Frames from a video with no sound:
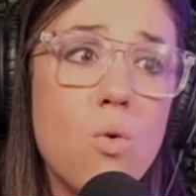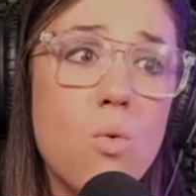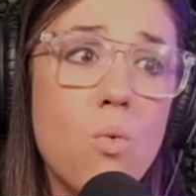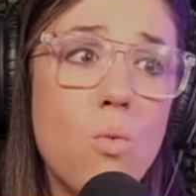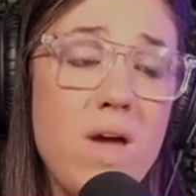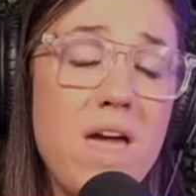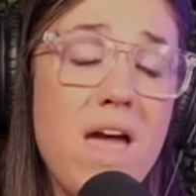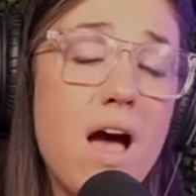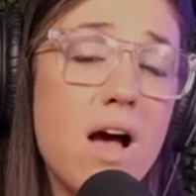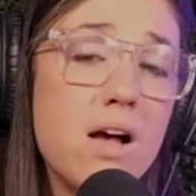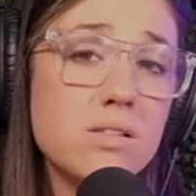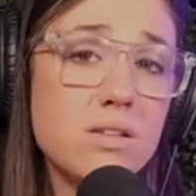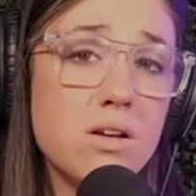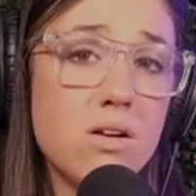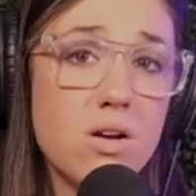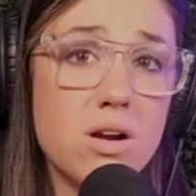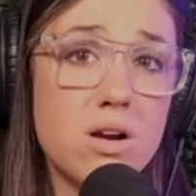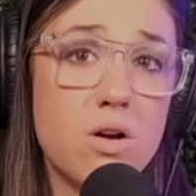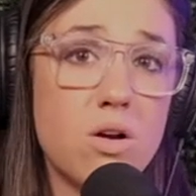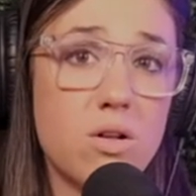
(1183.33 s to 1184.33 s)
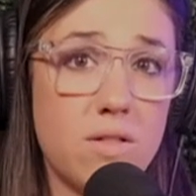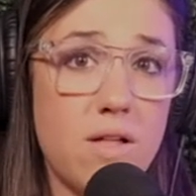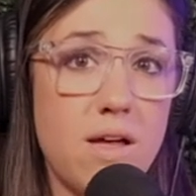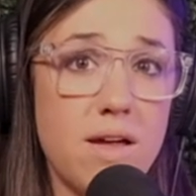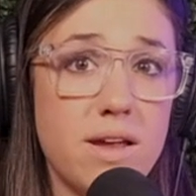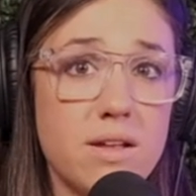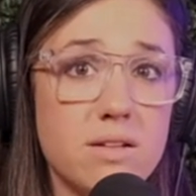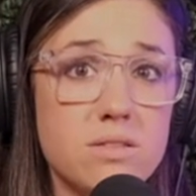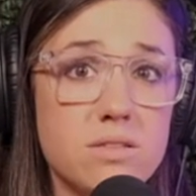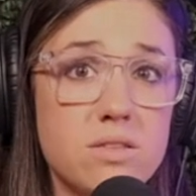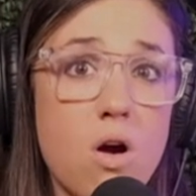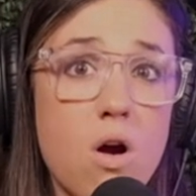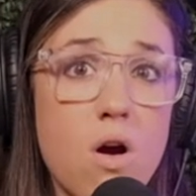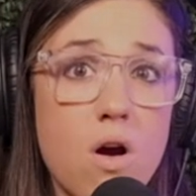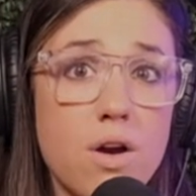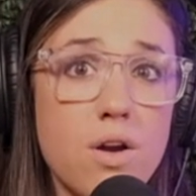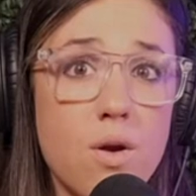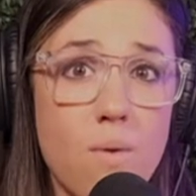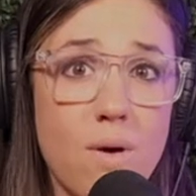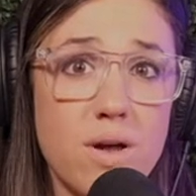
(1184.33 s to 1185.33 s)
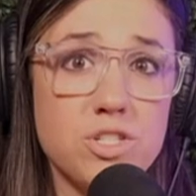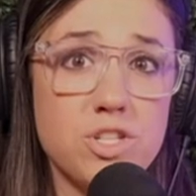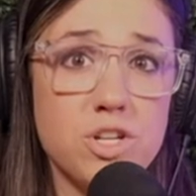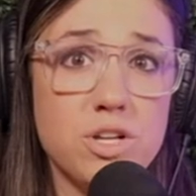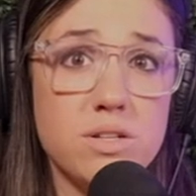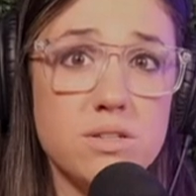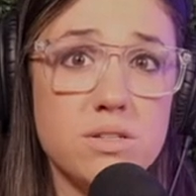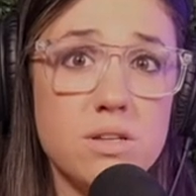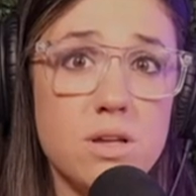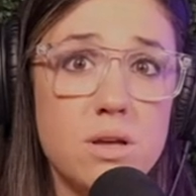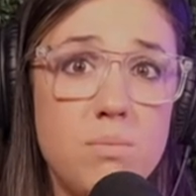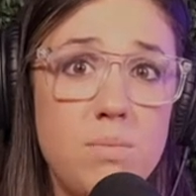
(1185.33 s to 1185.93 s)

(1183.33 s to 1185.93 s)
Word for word: we ask our clients the hard questions